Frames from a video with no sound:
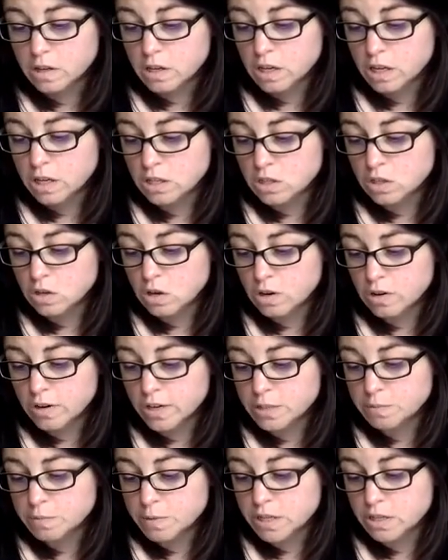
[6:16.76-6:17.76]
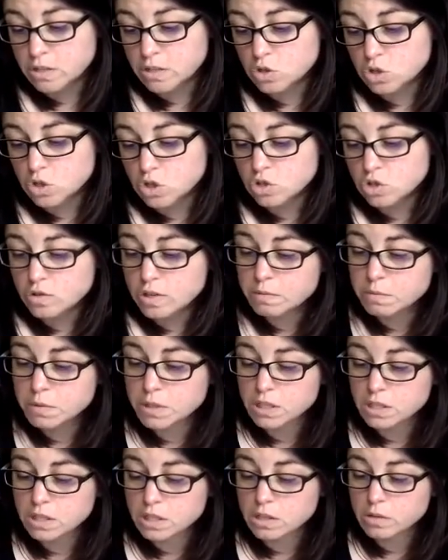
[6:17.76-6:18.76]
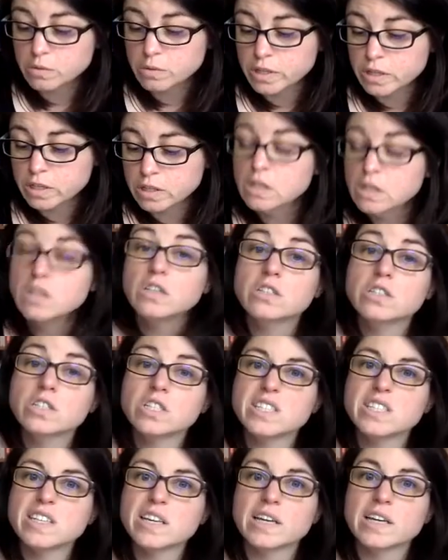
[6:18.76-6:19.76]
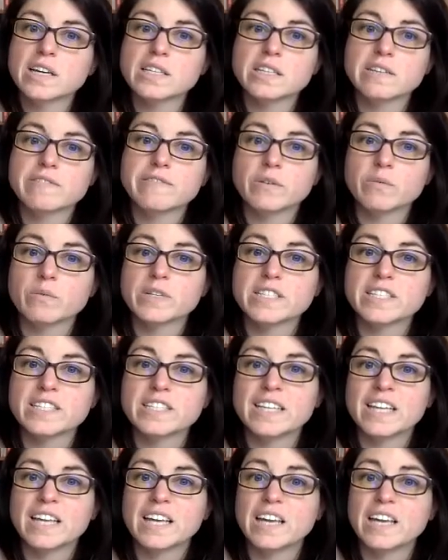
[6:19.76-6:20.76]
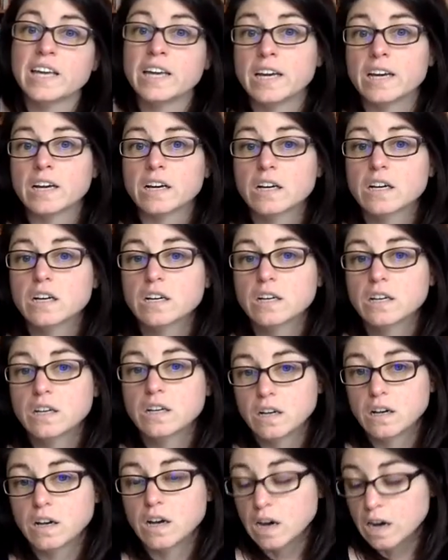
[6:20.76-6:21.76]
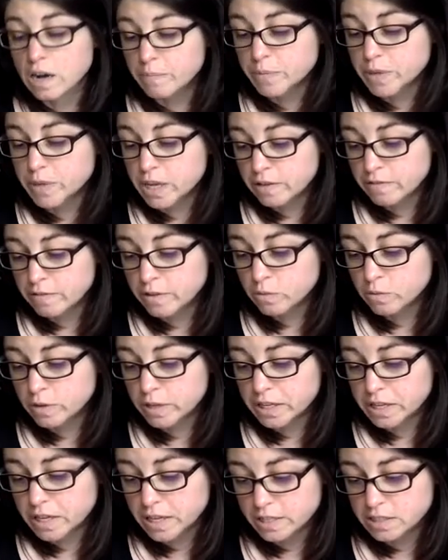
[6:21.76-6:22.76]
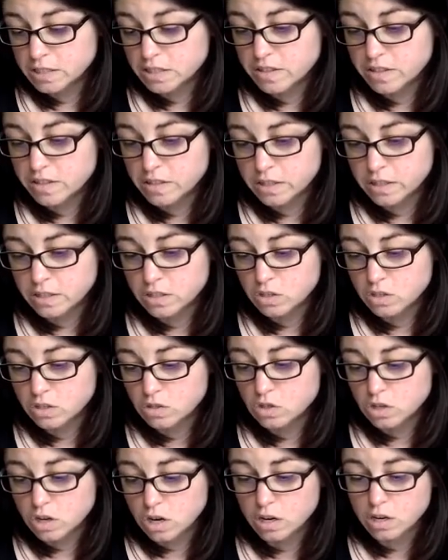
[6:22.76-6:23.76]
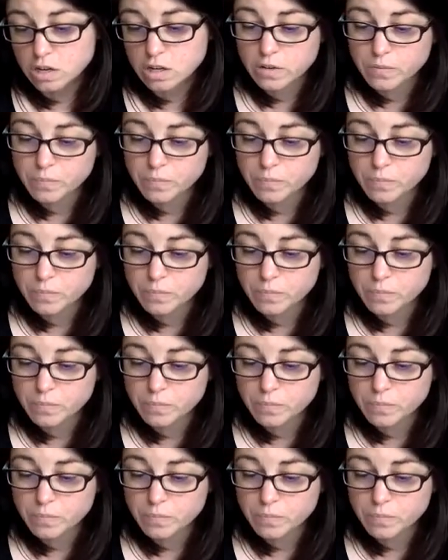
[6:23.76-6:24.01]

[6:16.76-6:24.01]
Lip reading: It should always be extremely liquid, just like as if it was an ink, even when it gets this dark.